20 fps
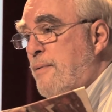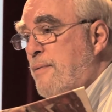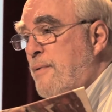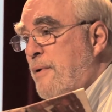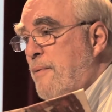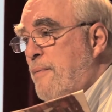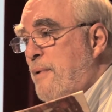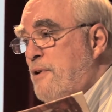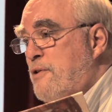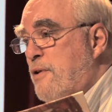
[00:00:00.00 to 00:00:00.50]

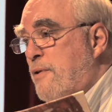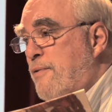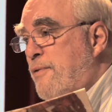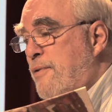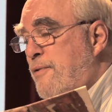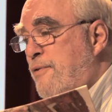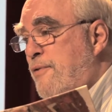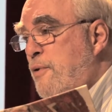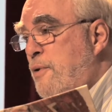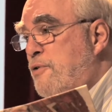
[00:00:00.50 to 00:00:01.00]
major
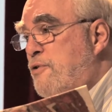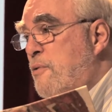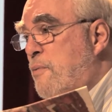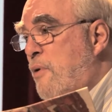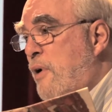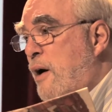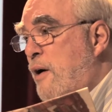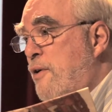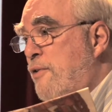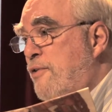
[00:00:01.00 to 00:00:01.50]
food
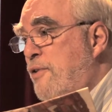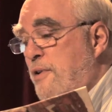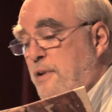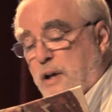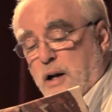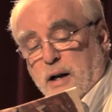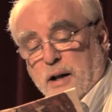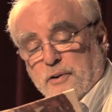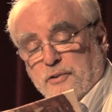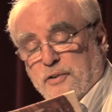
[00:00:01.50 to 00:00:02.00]
suppliers
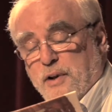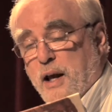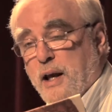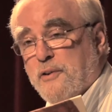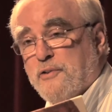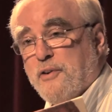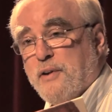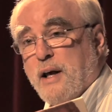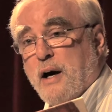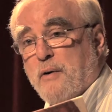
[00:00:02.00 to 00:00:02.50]
in the United
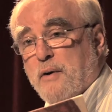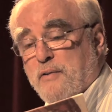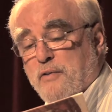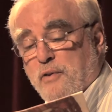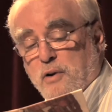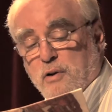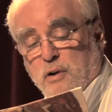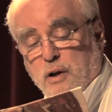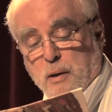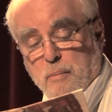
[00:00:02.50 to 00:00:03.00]
States and now
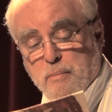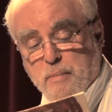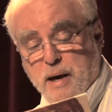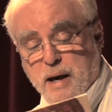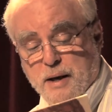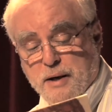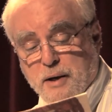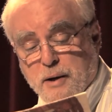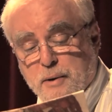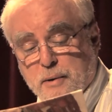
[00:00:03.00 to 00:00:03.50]
even Club
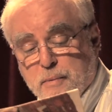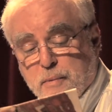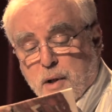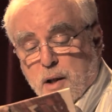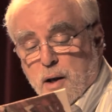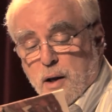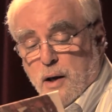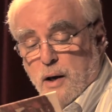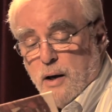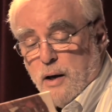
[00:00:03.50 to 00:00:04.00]
Med.
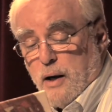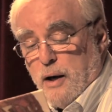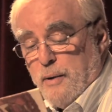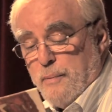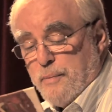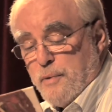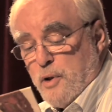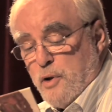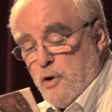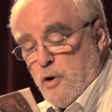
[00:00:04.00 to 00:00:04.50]

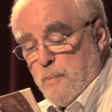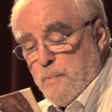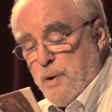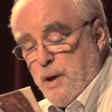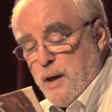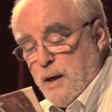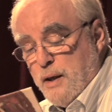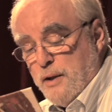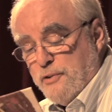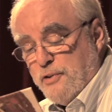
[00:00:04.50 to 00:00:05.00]

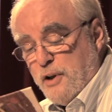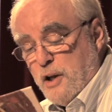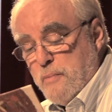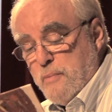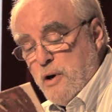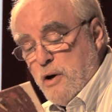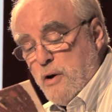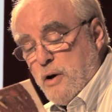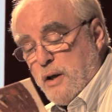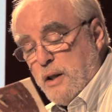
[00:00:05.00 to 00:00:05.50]
Europeans and
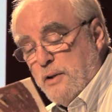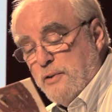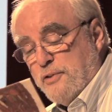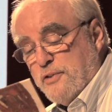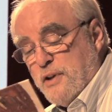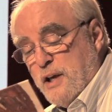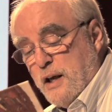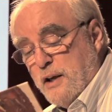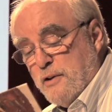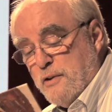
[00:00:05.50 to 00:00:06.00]

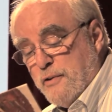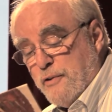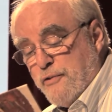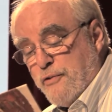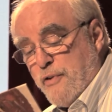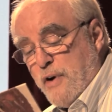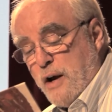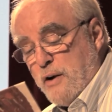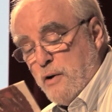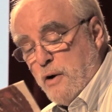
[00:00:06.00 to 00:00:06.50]
Americans tend to
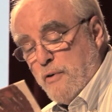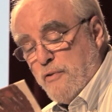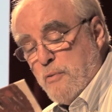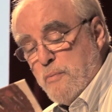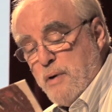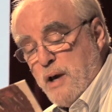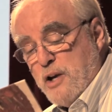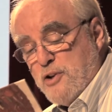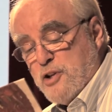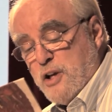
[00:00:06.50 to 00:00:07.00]
fret over
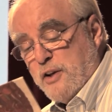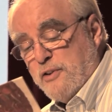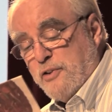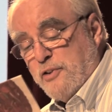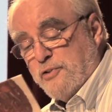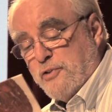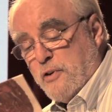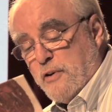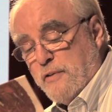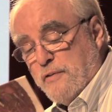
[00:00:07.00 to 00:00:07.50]
Beijing's
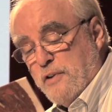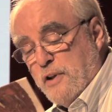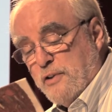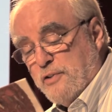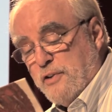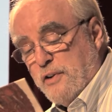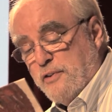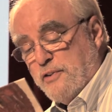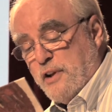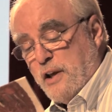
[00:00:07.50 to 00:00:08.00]

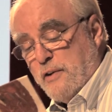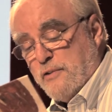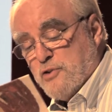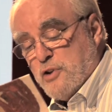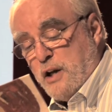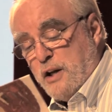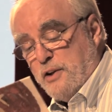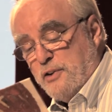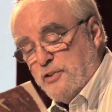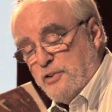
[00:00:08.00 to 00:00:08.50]
assertiveness in the South
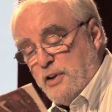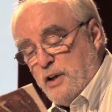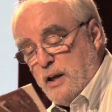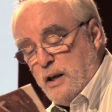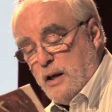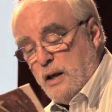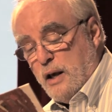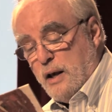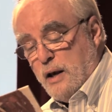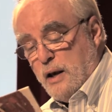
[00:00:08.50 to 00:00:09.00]
China
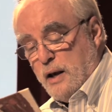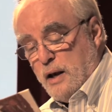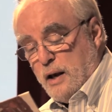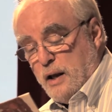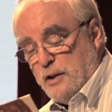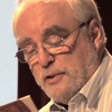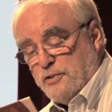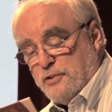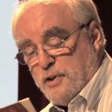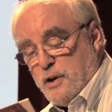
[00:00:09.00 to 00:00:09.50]
Sea,
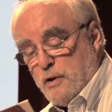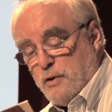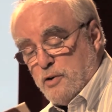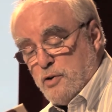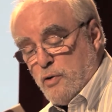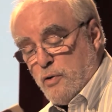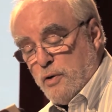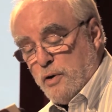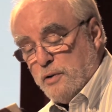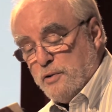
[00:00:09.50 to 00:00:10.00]
its
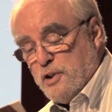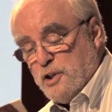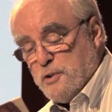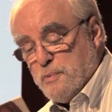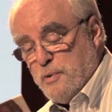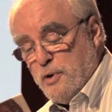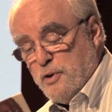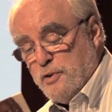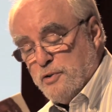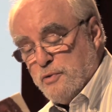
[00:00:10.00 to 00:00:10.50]
territorial
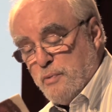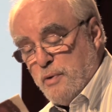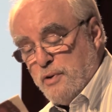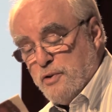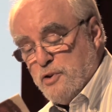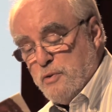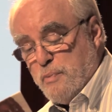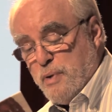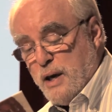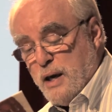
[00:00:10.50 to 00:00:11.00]
disputes
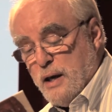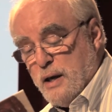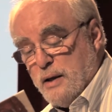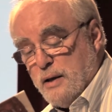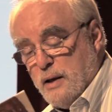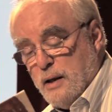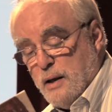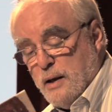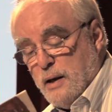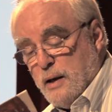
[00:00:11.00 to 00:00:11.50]
with
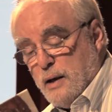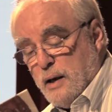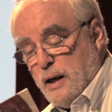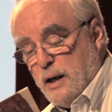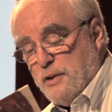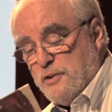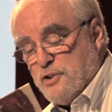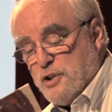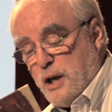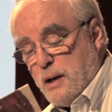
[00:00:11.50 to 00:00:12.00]
Japan,
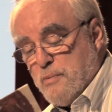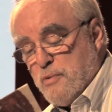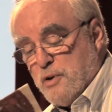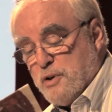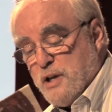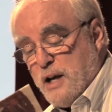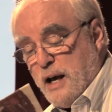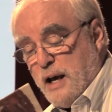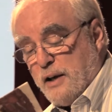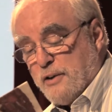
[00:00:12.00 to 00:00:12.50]
and cyber
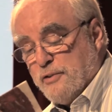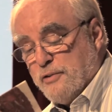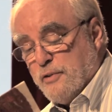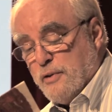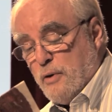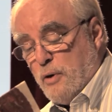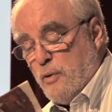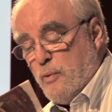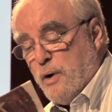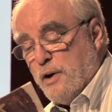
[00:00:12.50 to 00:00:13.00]
attacks
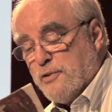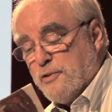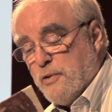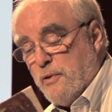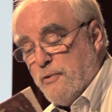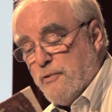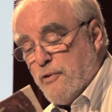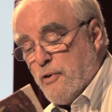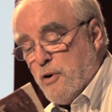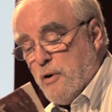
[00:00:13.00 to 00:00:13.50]
on
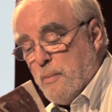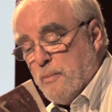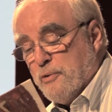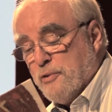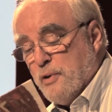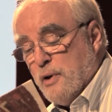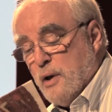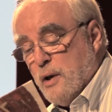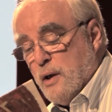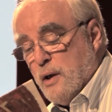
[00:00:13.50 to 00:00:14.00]
Western
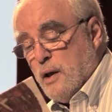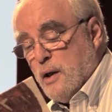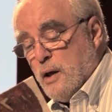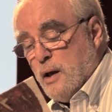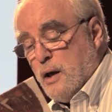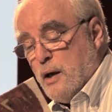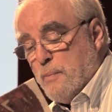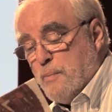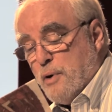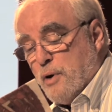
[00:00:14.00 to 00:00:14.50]
firms.
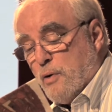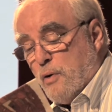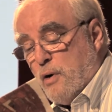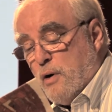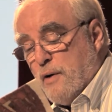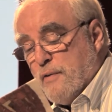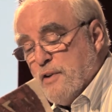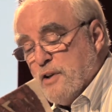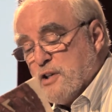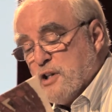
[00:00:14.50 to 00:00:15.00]
But
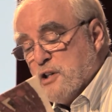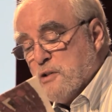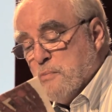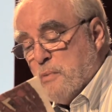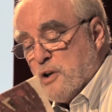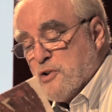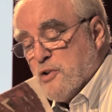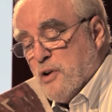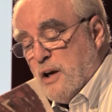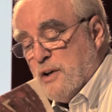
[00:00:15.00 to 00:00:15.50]
all of this is
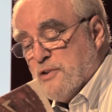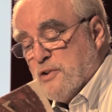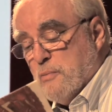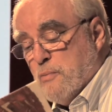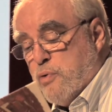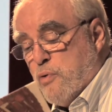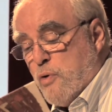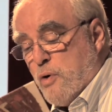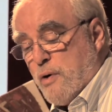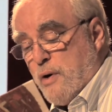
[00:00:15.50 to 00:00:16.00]
much less
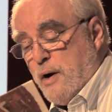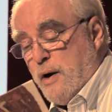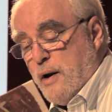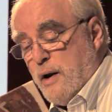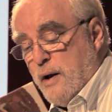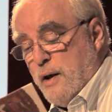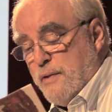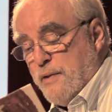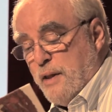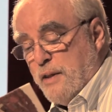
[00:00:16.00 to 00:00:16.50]
important
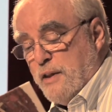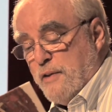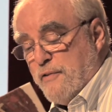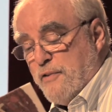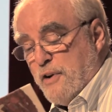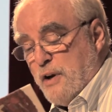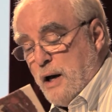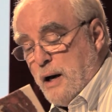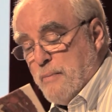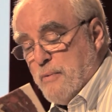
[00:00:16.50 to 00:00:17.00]
than the
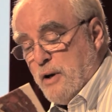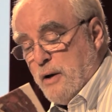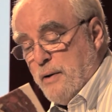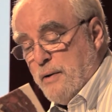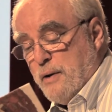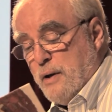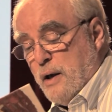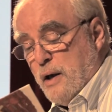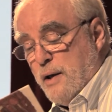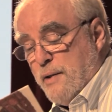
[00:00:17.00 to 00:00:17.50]

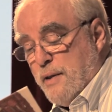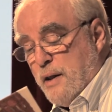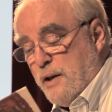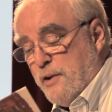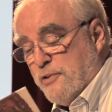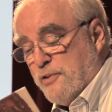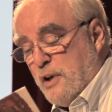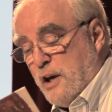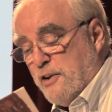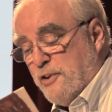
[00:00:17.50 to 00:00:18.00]
phenomenon
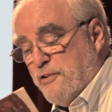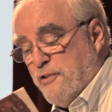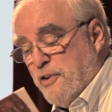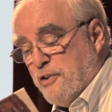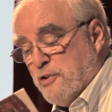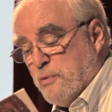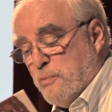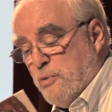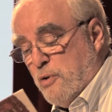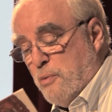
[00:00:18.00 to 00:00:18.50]
that is less
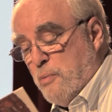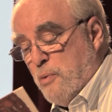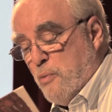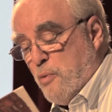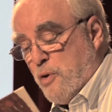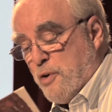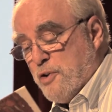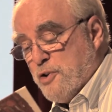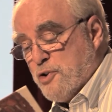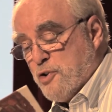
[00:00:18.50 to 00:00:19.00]
visible but
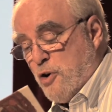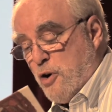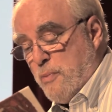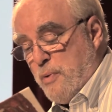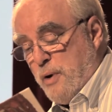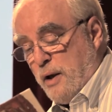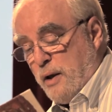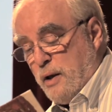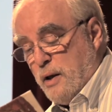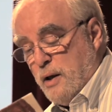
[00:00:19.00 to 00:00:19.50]
more
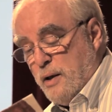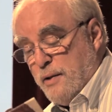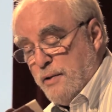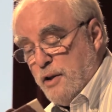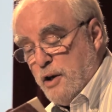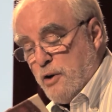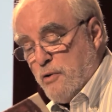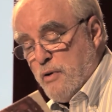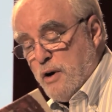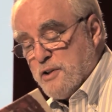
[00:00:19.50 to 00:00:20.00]
disturbing,
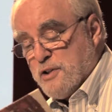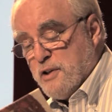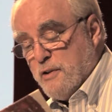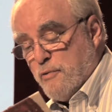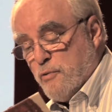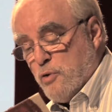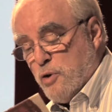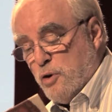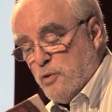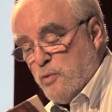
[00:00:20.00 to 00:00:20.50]
the
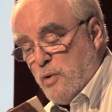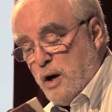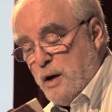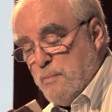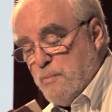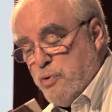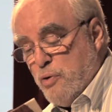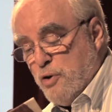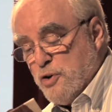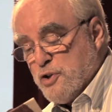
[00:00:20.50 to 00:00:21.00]
aggressive
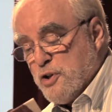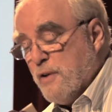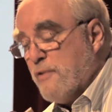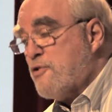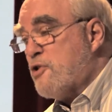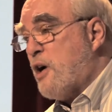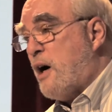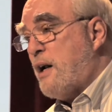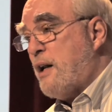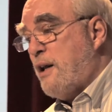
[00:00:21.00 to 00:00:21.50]
worldwide push
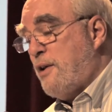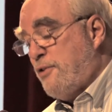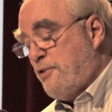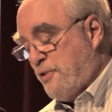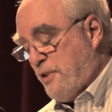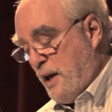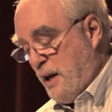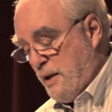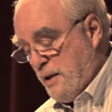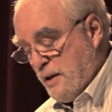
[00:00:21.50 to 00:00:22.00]
of Chinese
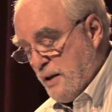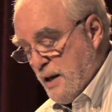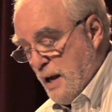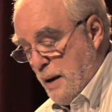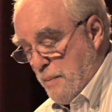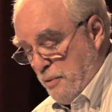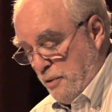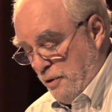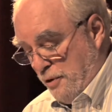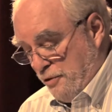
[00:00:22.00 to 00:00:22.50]
state
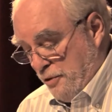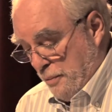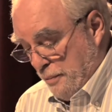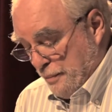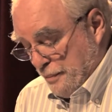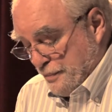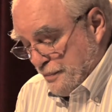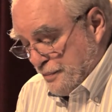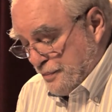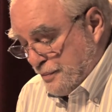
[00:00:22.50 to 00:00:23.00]
capitalism.
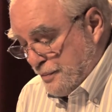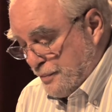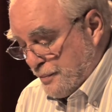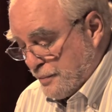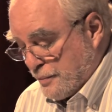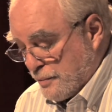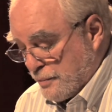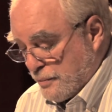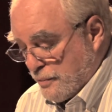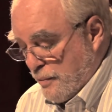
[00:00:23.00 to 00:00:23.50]

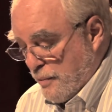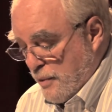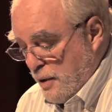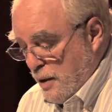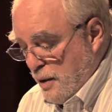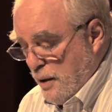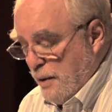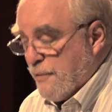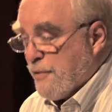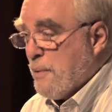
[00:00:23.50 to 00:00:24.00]

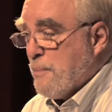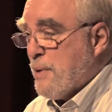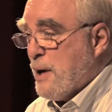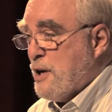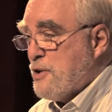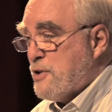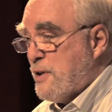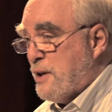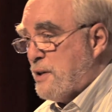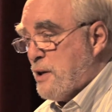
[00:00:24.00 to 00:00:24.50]
Front
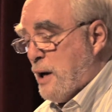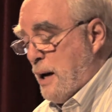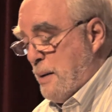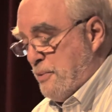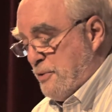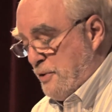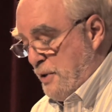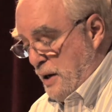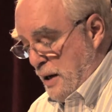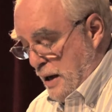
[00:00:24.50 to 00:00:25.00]
page of the
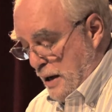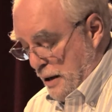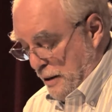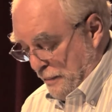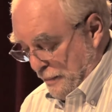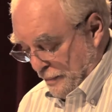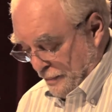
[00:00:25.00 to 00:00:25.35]
Times today.